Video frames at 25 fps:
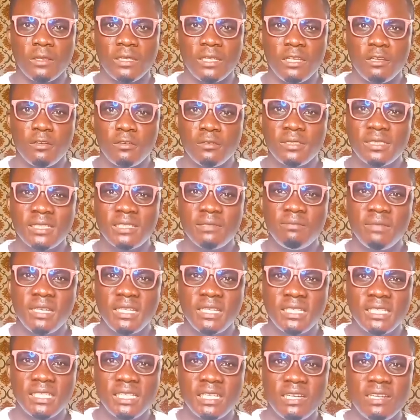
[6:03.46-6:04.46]
the
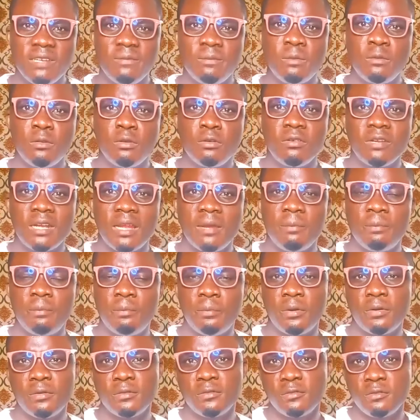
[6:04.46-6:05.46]
ultimate
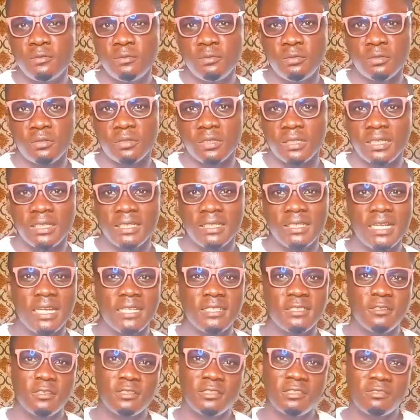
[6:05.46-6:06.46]
cryptogram puzzle book
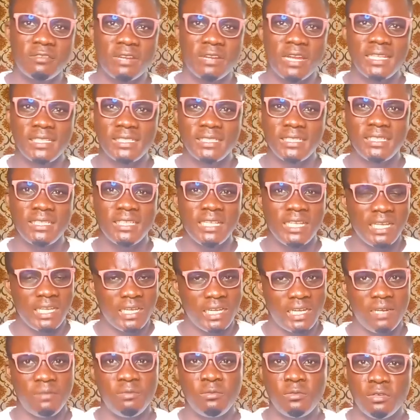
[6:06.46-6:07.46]
than just writing
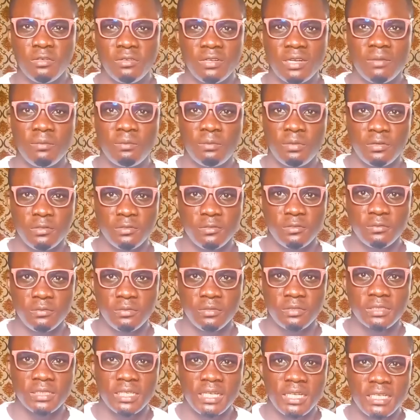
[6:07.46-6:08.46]
cryptogram puzzle
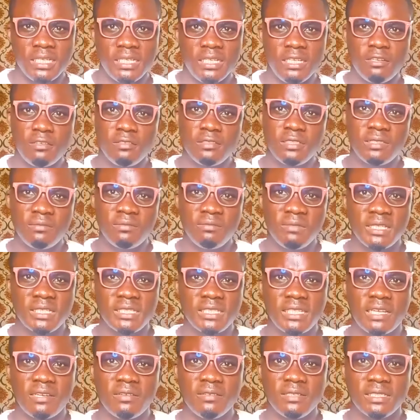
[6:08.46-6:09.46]
book. The
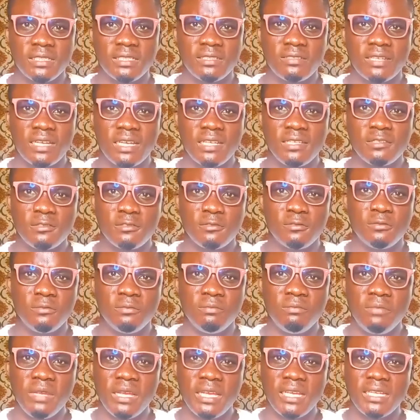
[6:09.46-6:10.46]
ultimate now is trying to
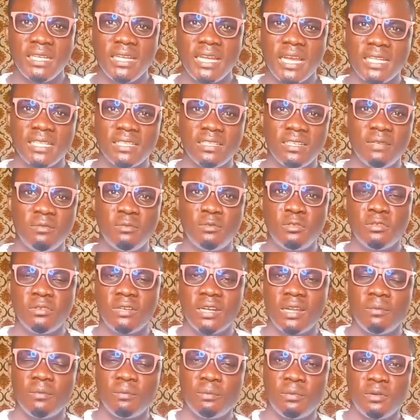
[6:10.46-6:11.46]
make that
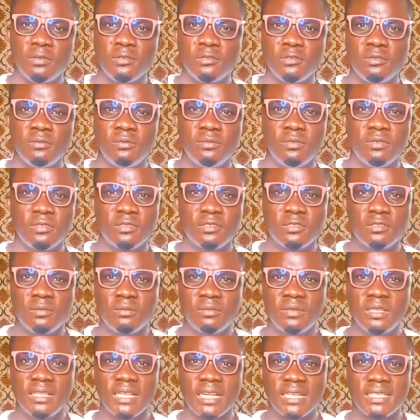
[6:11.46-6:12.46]
cryptogram puzzle book
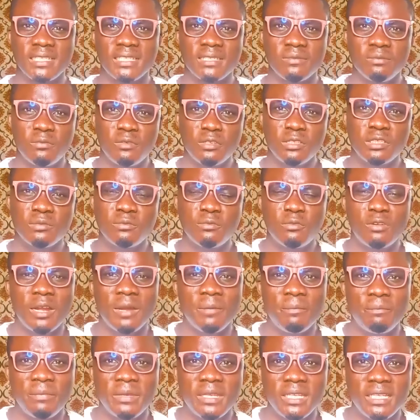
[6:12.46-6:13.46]
something that is much more
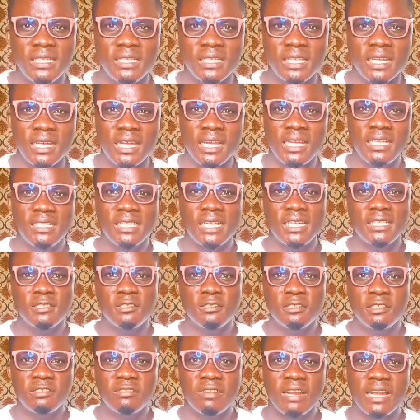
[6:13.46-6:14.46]
appealing than
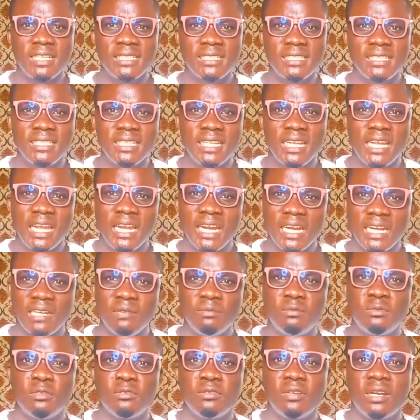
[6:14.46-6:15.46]
just writing
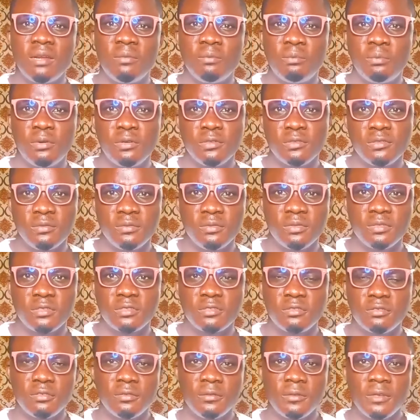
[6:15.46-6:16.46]
cryptogram puzzle book.
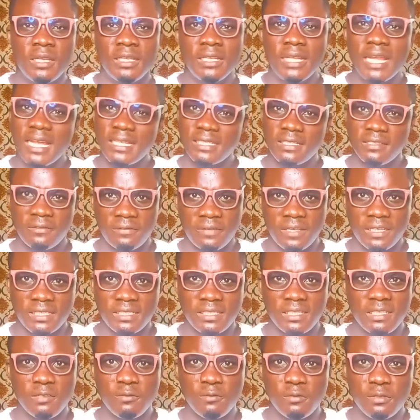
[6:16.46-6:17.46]
So that's the
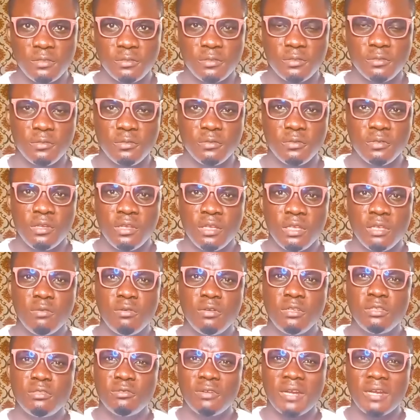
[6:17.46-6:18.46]
first thing you want to do.
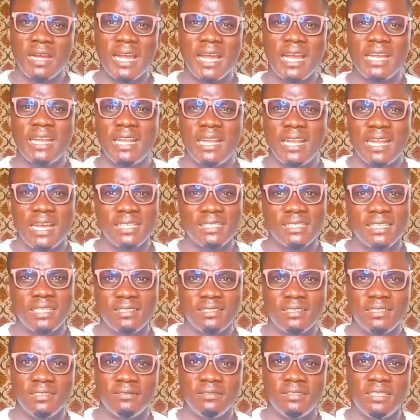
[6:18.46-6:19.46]
You want to add an
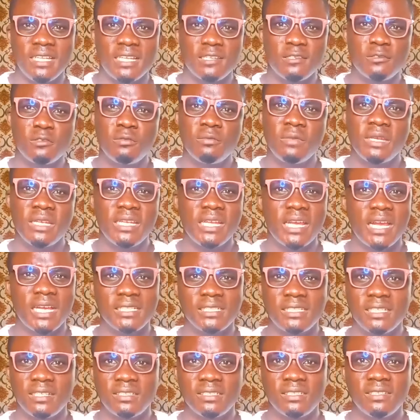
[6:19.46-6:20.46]
adjective. There are so many
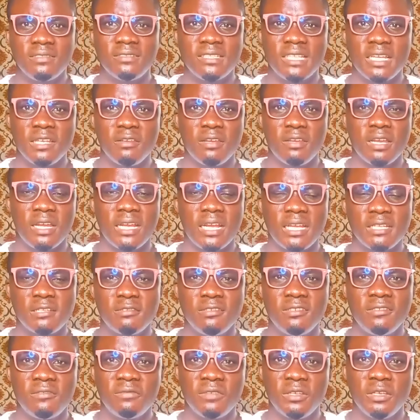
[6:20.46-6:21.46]
adjectives that you can
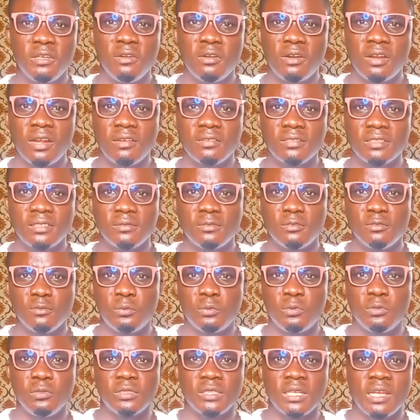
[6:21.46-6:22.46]
actually figure out to
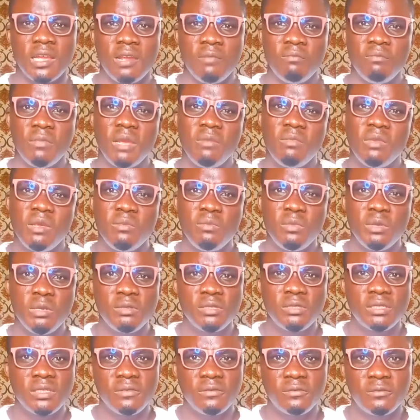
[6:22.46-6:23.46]
put. Maybe
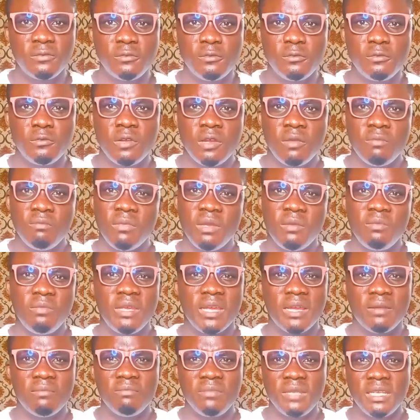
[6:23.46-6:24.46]
beautiful,
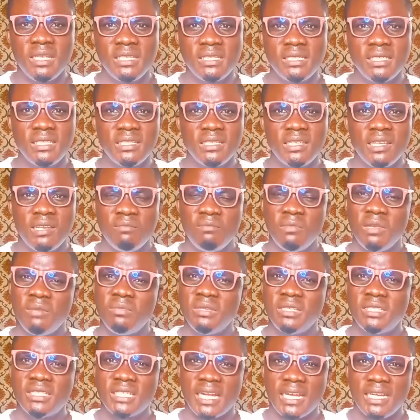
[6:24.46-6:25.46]
maybe amazing,
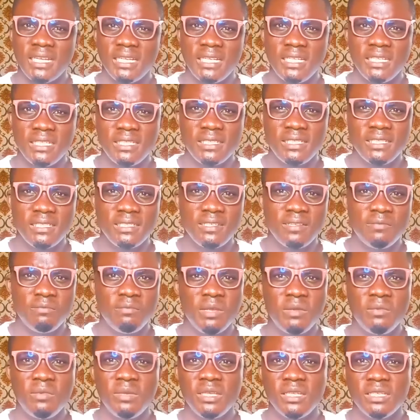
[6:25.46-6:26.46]
maybe challenging,
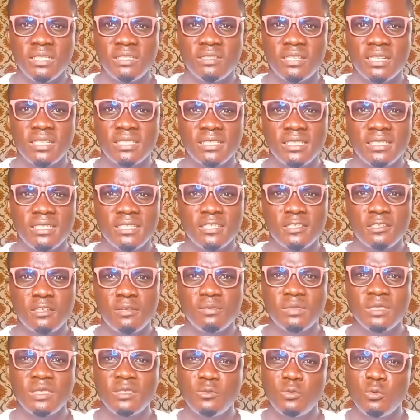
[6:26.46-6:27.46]
maybe interesting,
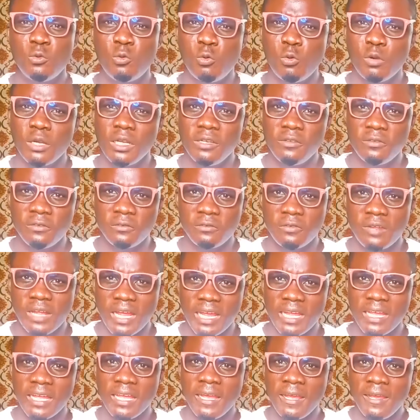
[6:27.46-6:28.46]
something to
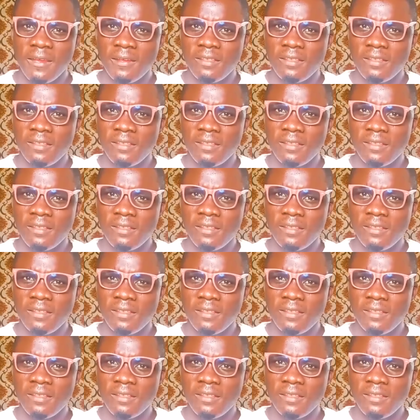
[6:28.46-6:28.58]
qualify